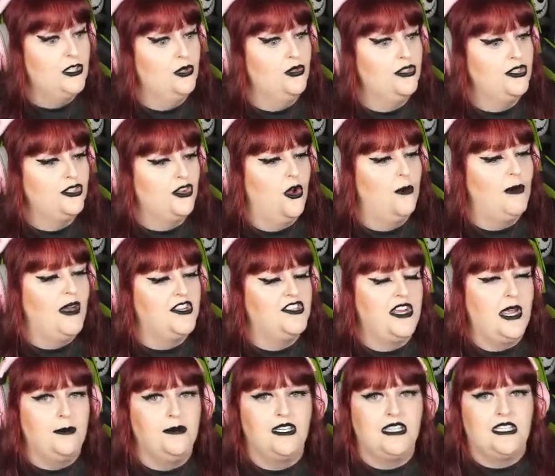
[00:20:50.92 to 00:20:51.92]
so much
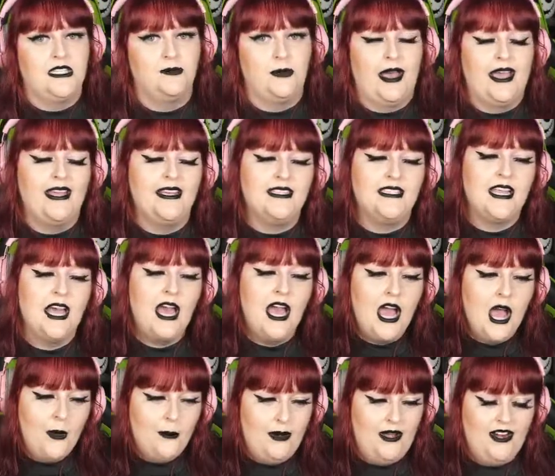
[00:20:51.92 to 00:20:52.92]
empty space,
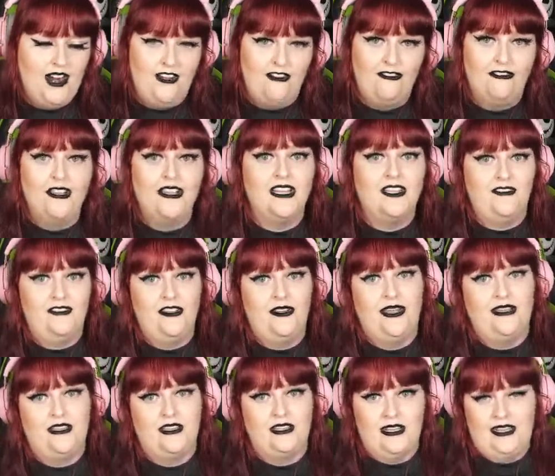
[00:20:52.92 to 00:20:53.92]
but I really feel
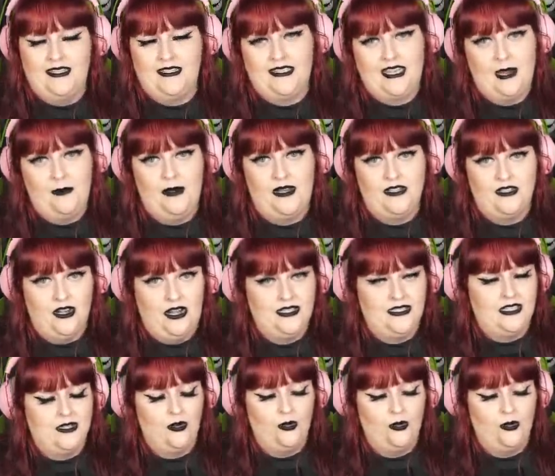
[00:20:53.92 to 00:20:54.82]
like the landscaping ties it all